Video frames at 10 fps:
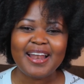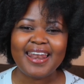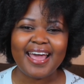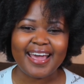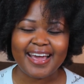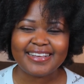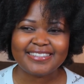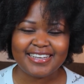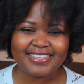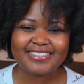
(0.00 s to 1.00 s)
Like
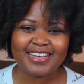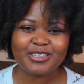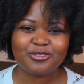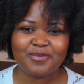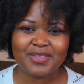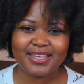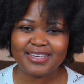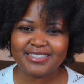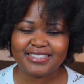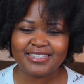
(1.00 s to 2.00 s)
just start from the
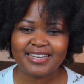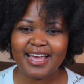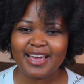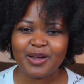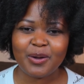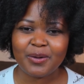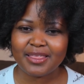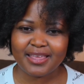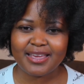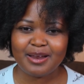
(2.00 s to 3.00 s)
kitchen, like
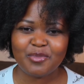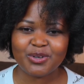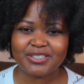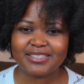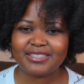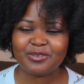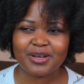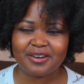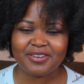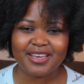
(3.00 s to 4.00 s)
thinking about
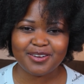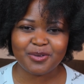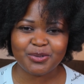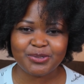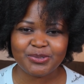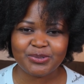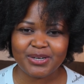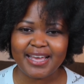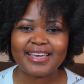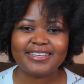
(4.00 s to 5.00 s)
whatever you're going to do,
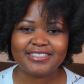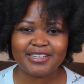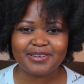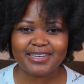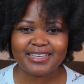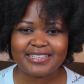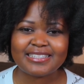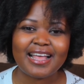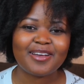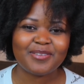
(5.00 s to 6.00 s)
like in German,
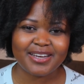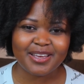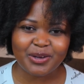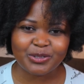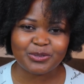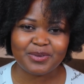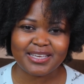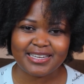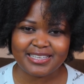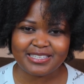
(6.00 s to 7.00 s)
is like really going to
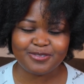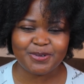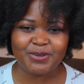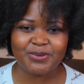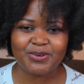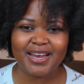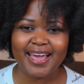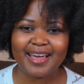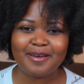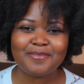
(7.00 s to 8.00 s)
make it easy for you.
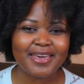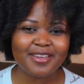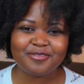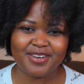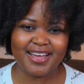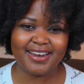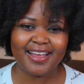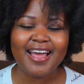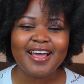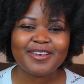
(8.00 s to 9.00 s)
Like make it
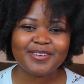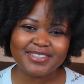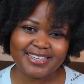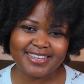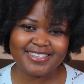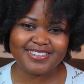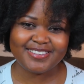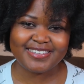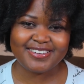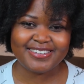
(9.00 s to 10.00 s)
fun. Don't take it so
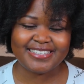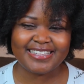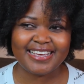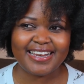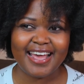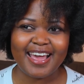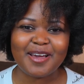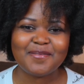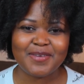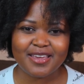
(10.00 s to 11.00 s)
seriously.
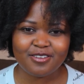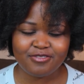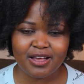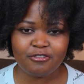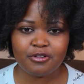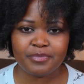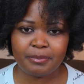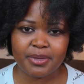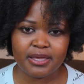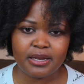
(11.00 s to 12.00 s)
Like make it fun from the
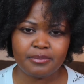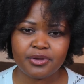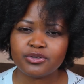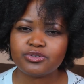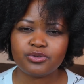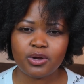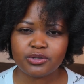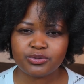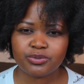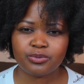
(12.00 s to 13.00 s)
beginning, because you don't
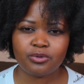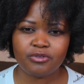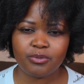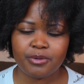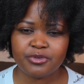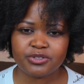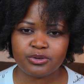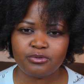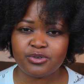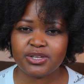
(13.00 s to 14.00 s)
want to overwhelm
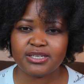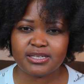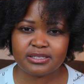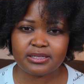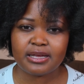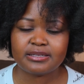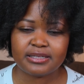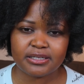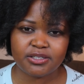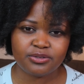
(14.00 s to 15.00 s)
yourself when you're just
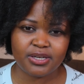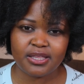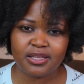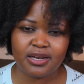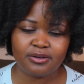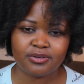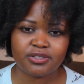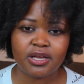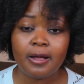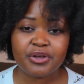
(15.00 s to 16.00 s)
starting to learn the
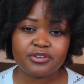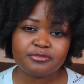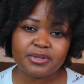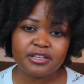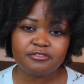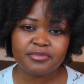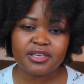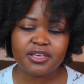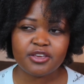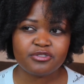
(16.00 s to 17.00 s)
language. Because believe
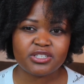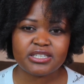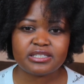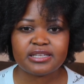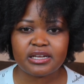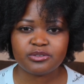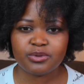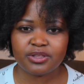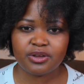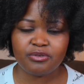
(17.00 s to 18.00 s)
me, if you just start
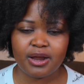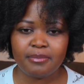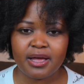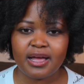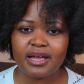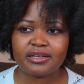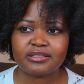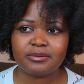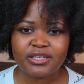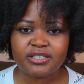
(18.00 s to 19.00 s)
with the grammar
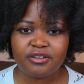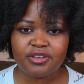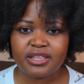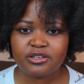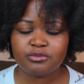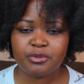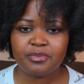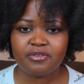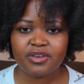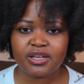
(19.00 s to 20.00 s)
and wanting everything to be
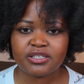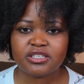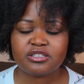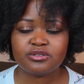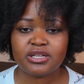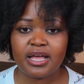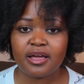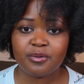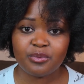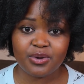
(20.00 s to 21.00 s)
perfect, it's
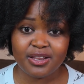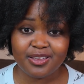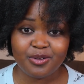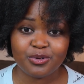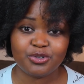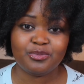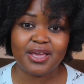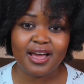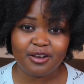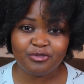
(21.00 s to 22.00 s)
like really going to be
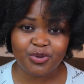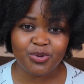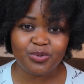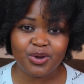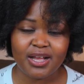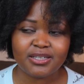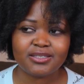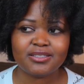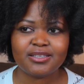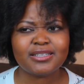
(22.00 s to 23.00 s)
hard for you,
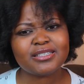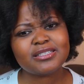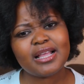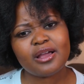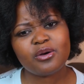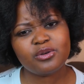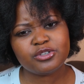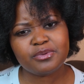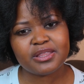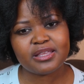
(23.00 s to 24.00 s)
and it's just like going
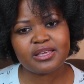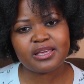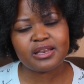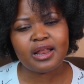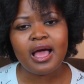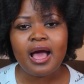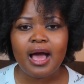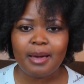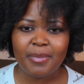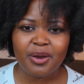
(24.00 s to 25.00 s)
to be thinking,
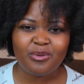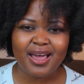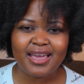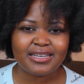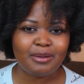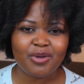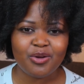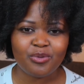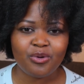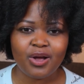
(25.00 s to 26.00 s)
am I right? Am I
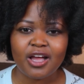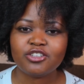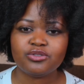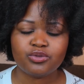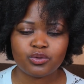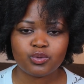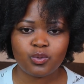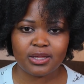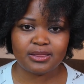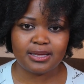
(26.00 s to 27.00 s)
wrong? And you don't
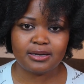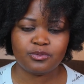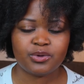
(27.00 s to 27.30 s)
want that.